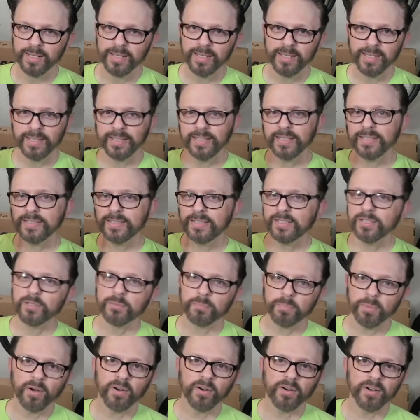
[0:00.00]
And this took
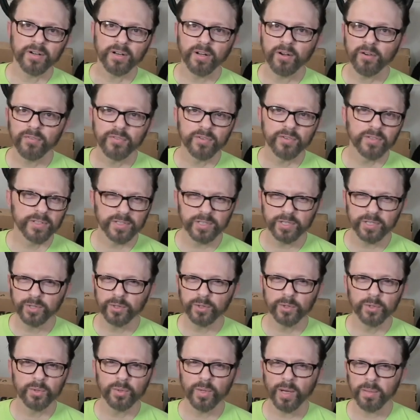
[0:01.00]
part over
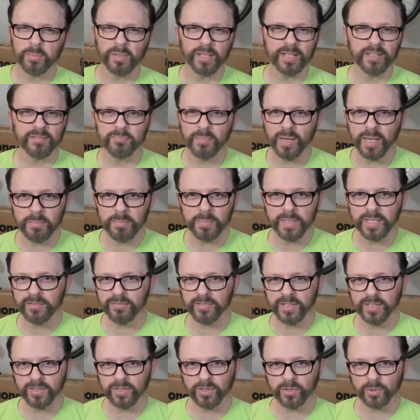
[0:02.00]
two, I believe, maybe
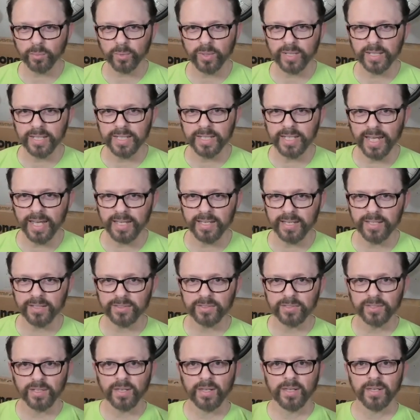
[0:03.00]
even three days